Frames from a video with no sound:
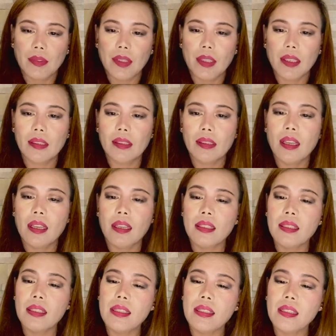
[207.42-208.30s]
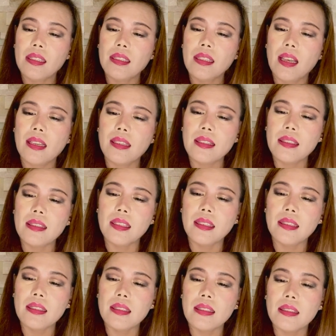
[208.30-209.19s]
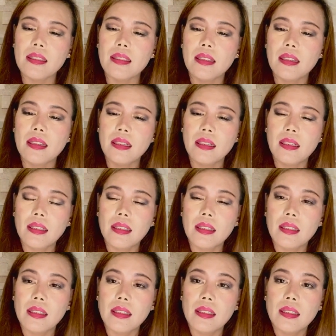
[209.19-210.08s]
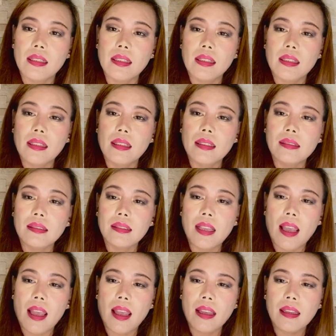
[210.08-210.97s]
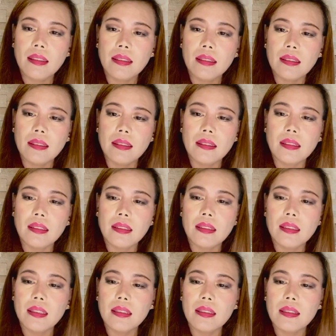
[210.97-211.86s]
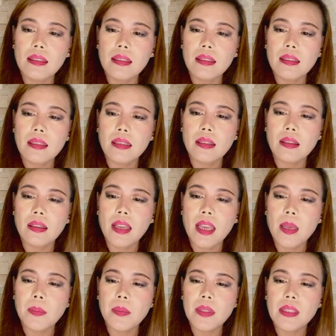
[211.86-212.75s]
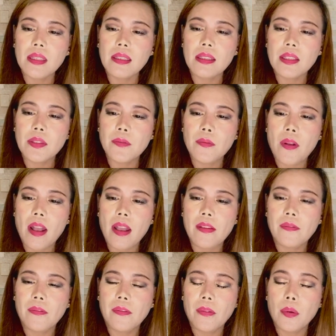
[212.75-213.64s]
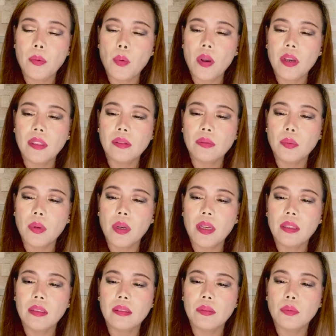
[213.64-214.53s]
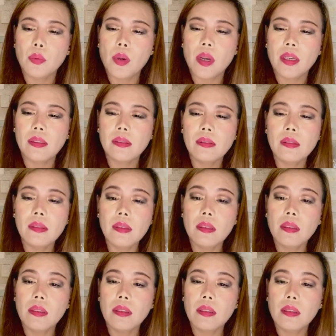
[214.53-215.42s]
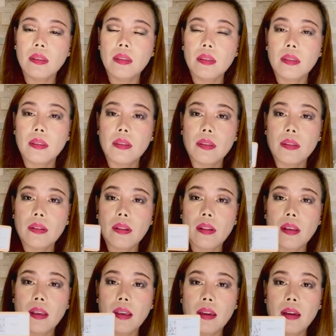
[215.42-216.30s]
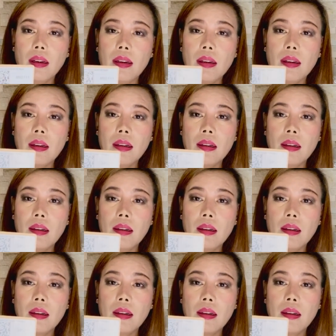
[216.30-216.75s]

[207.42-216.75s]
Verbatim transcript: it It still has this tag. It's uh, M six five one one one there.